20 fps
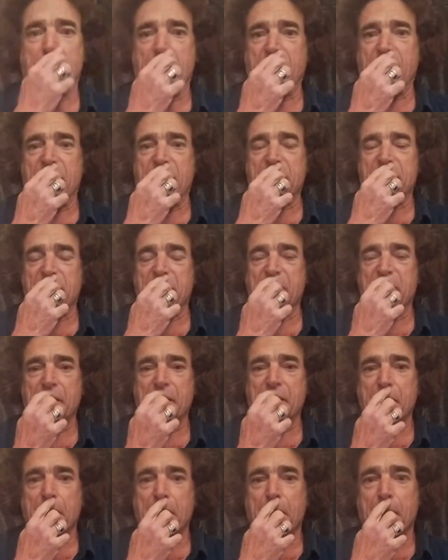
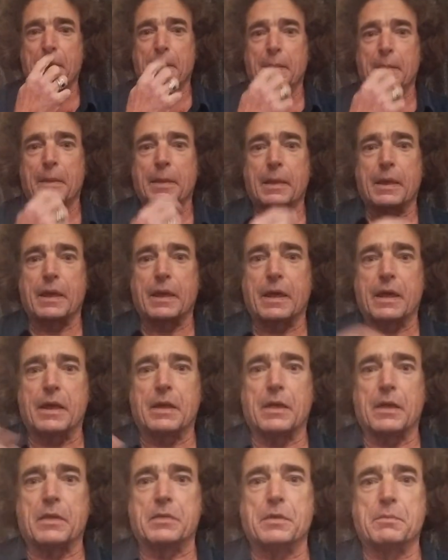
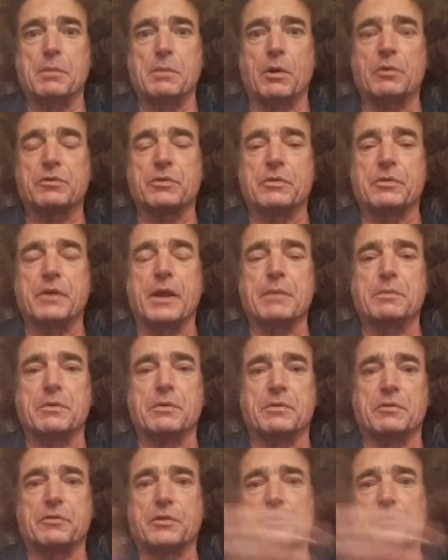the modes are named in
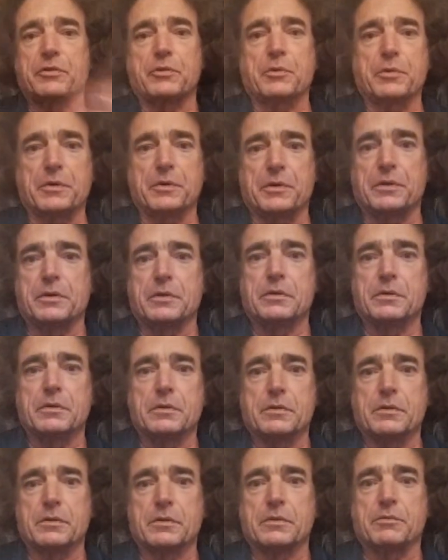reverse order
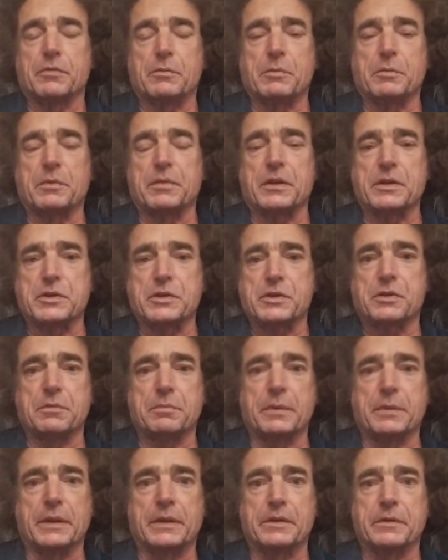from what they should have
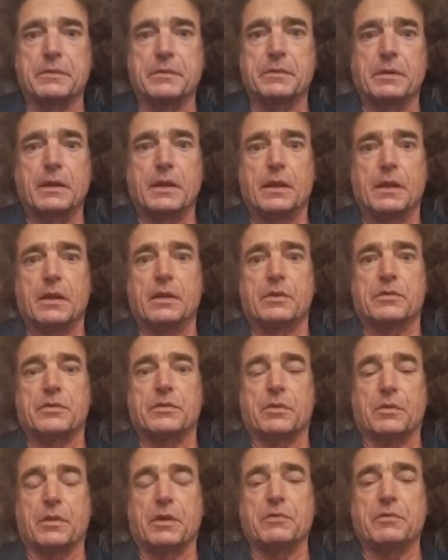been.
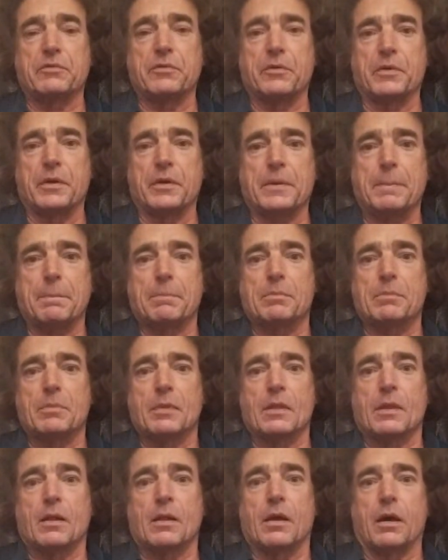So therefore,
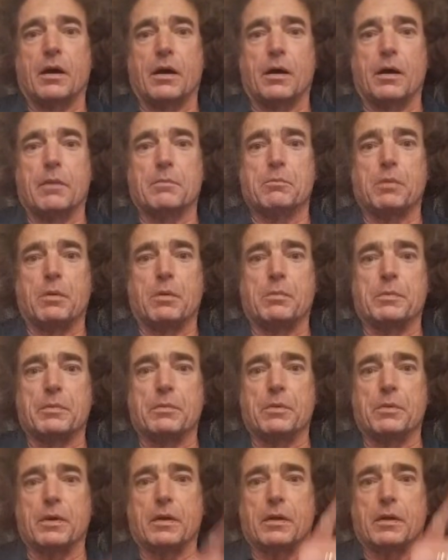
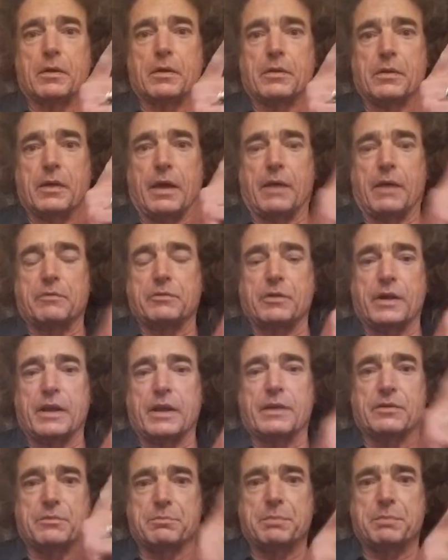after A
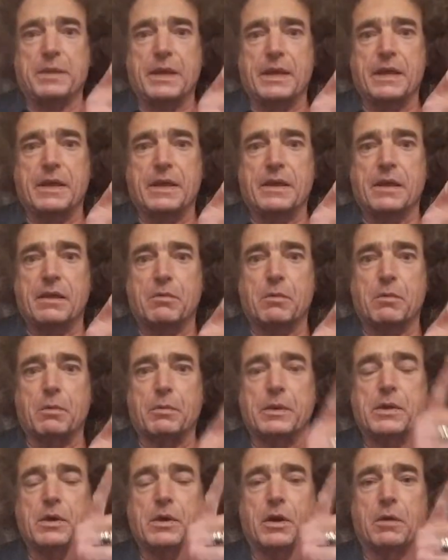is B, what
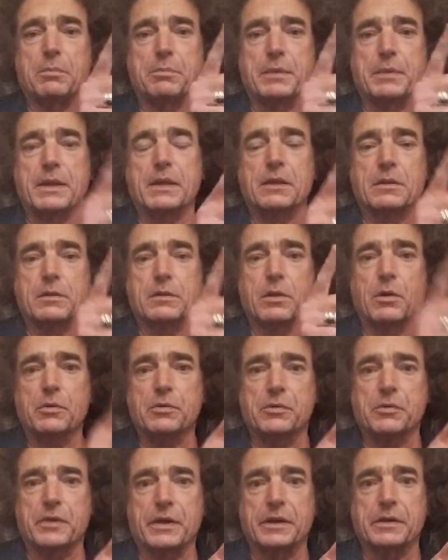we call B
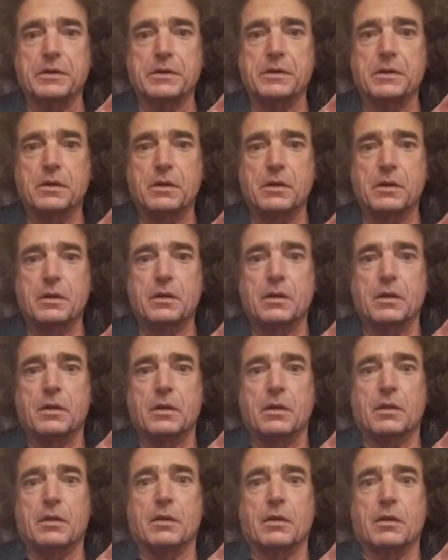Locrian,
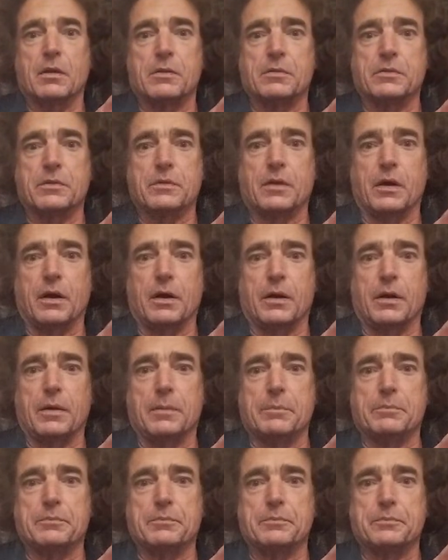
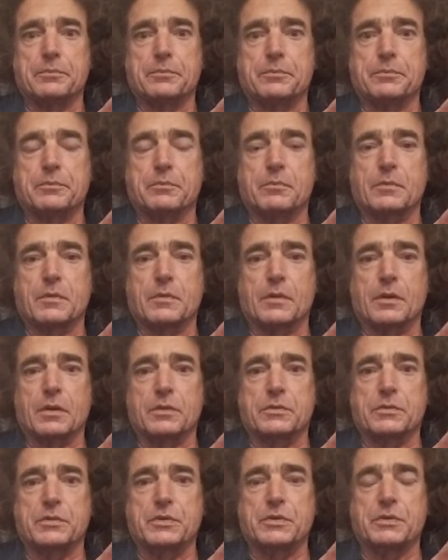um,
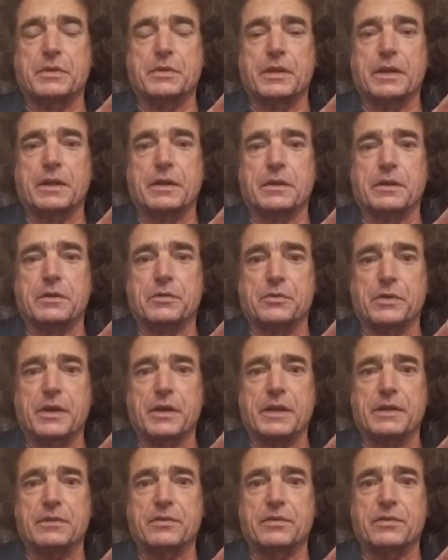to the
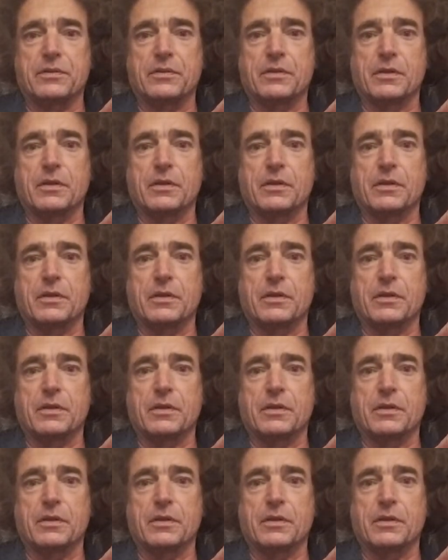Greeks,